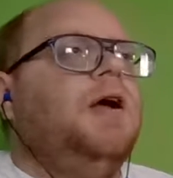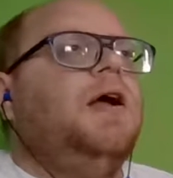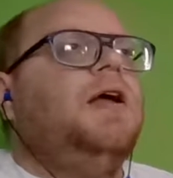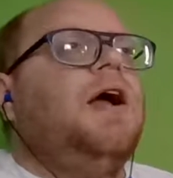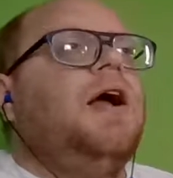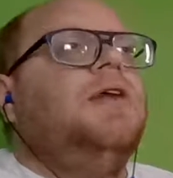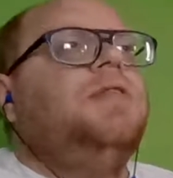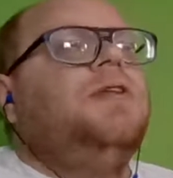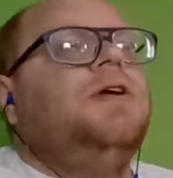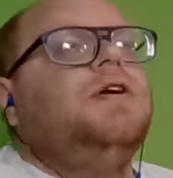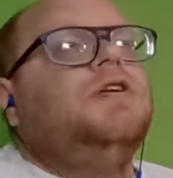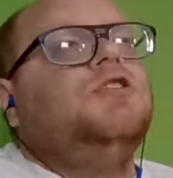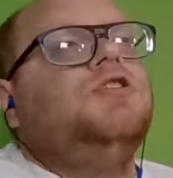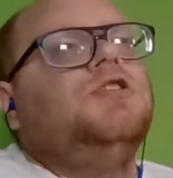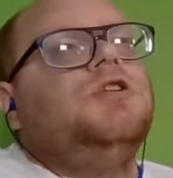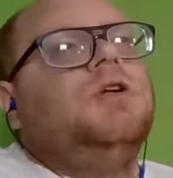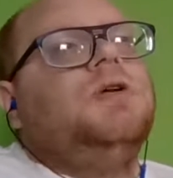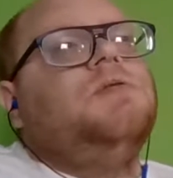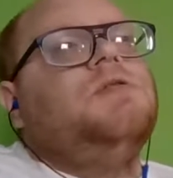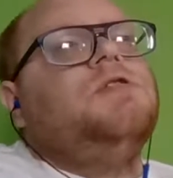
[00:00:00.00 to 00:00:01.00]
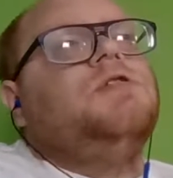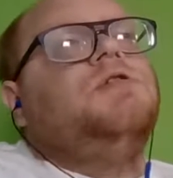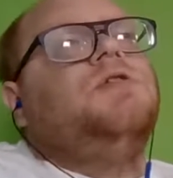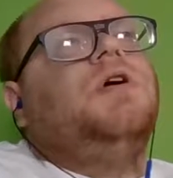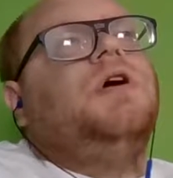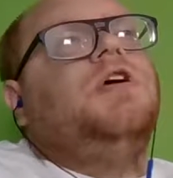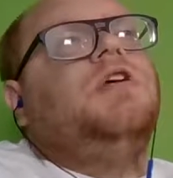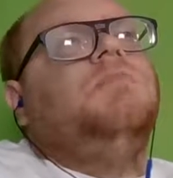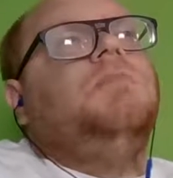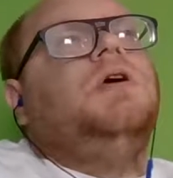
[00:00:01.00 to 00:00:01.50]
I think it should have
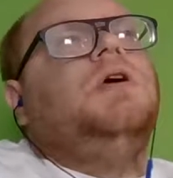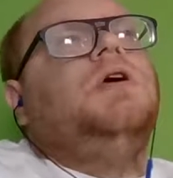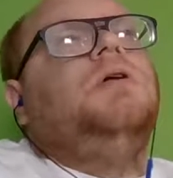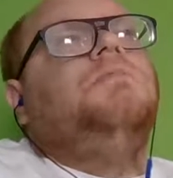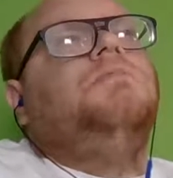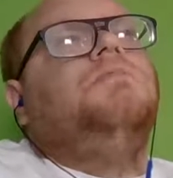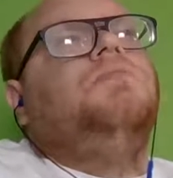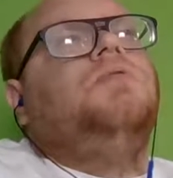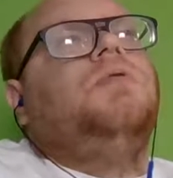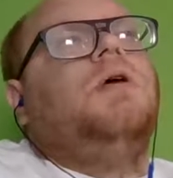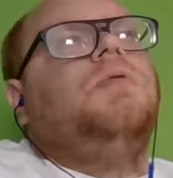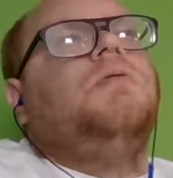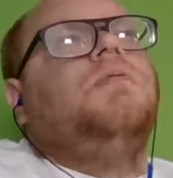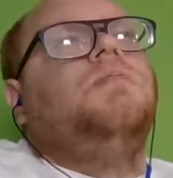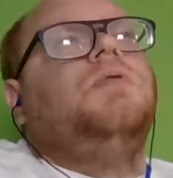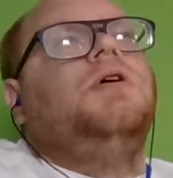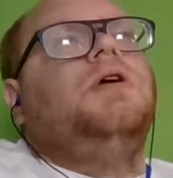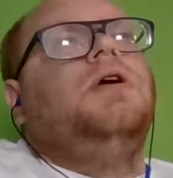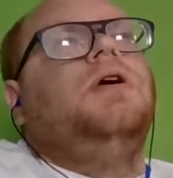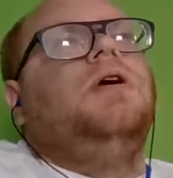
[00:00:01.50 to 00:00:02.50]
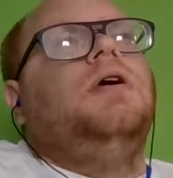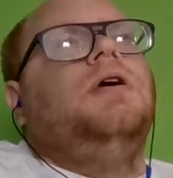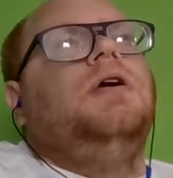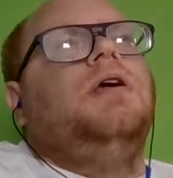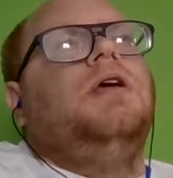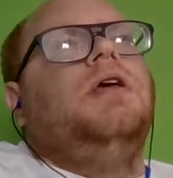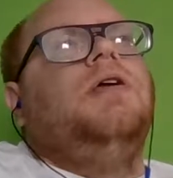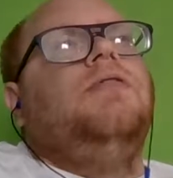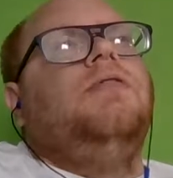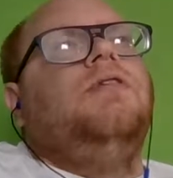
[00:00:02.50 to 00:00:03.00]
struck me probably
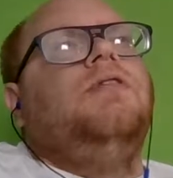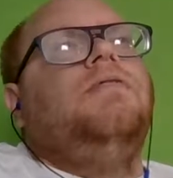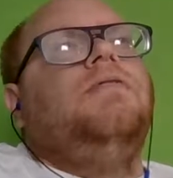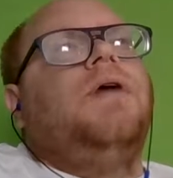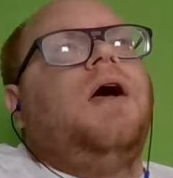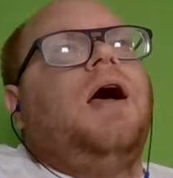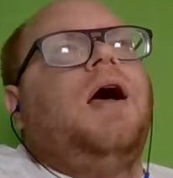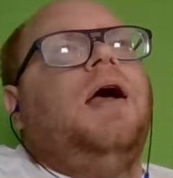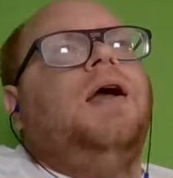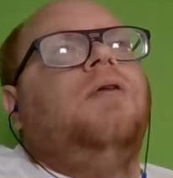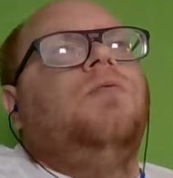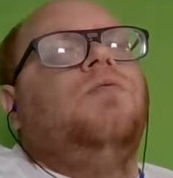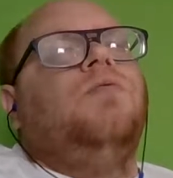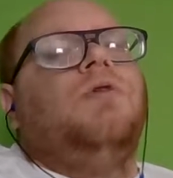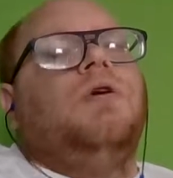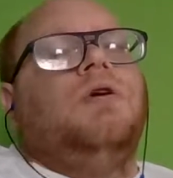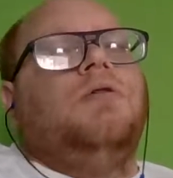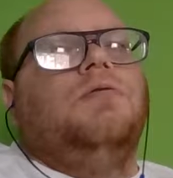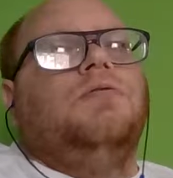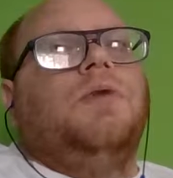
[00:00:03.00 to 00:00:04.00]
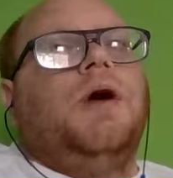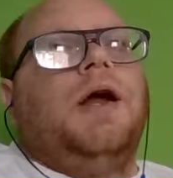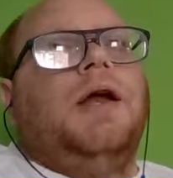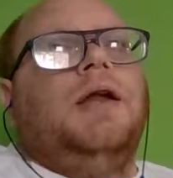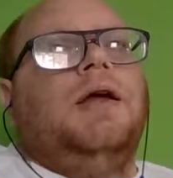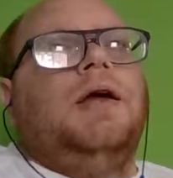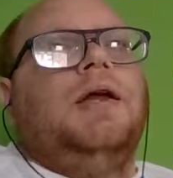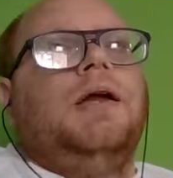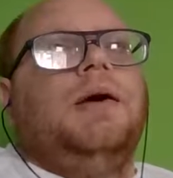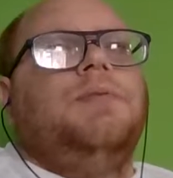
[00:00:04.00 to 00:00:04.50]
even if I weren't
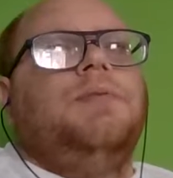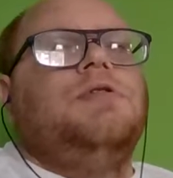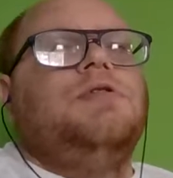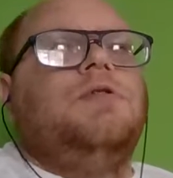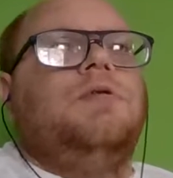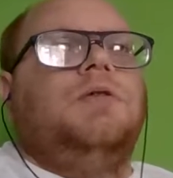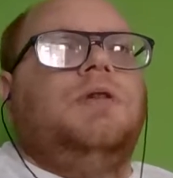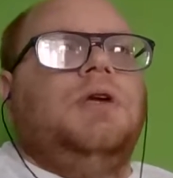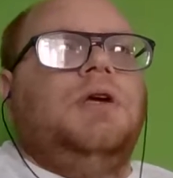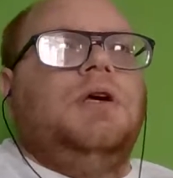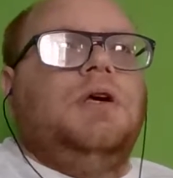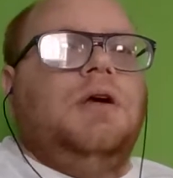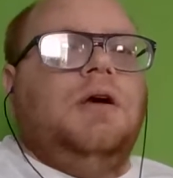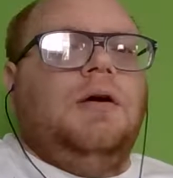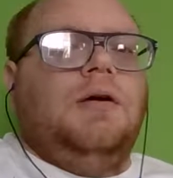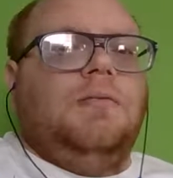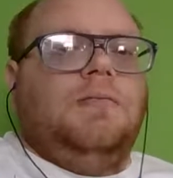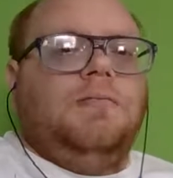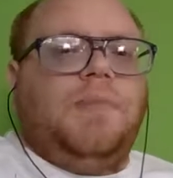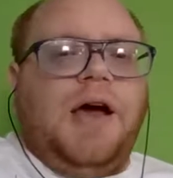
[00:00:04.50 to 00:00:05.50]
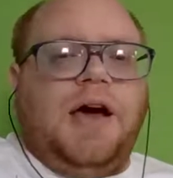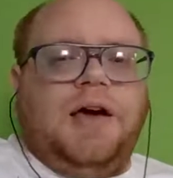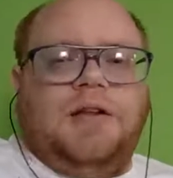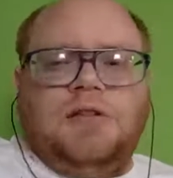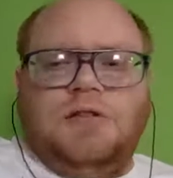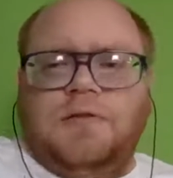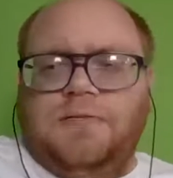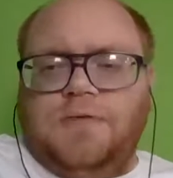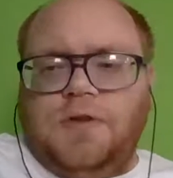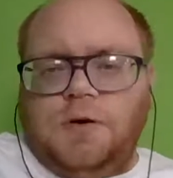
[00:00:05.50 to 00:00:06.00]
writing and I was only a
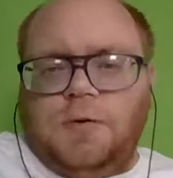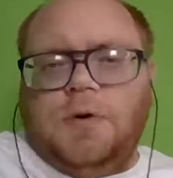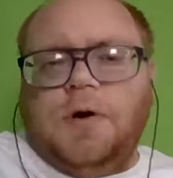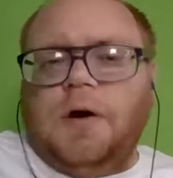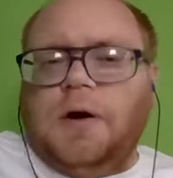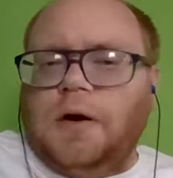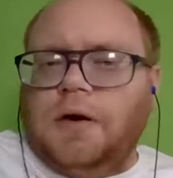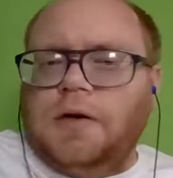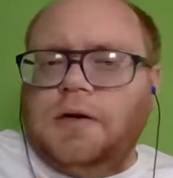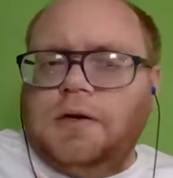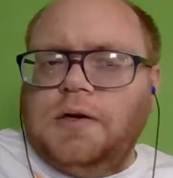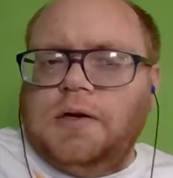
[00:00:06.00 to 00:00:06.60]
passive viewer